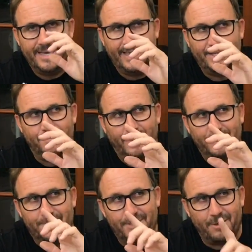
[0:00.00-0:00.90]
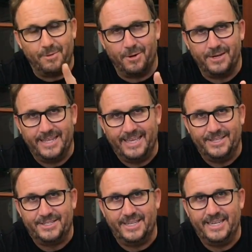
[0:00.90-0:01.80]
It's been so hot in here
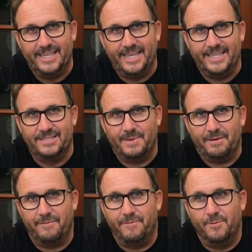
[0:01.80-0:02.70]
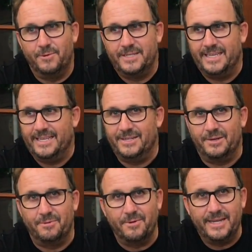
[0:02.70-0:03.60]
in Sydney. It's about 40
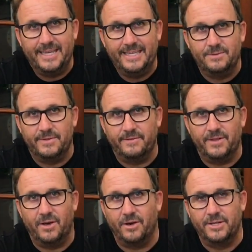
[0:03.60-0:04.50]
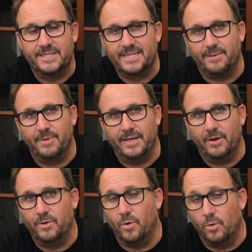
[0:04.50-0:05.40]
degrees with the hottest summer
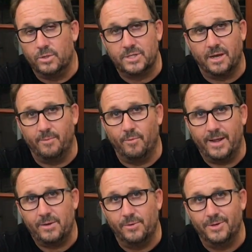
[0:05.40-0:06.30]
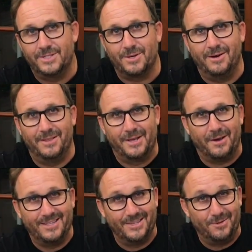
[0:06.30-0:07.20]
on all-time record. Sorry, the
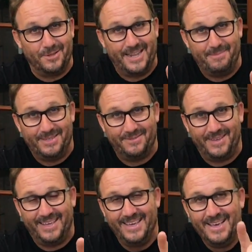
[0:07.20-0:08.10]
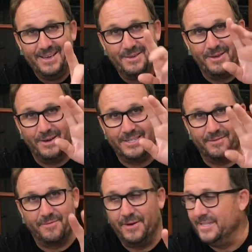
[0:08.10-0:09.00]
guys, the Northern Hemisphere, you guys
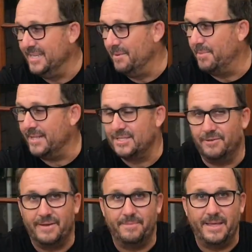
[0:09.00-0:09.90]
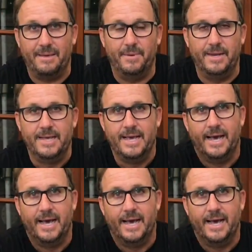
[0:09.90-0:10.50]
are freezing your butts off up there, but